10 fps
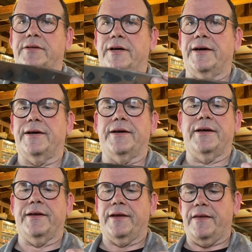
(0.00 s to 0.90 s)

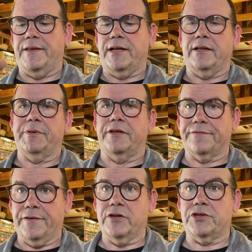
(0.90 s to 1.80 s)
and that'll be the
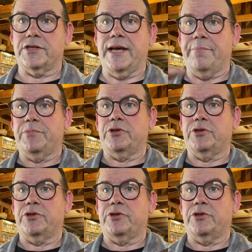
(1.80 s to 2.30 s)
first step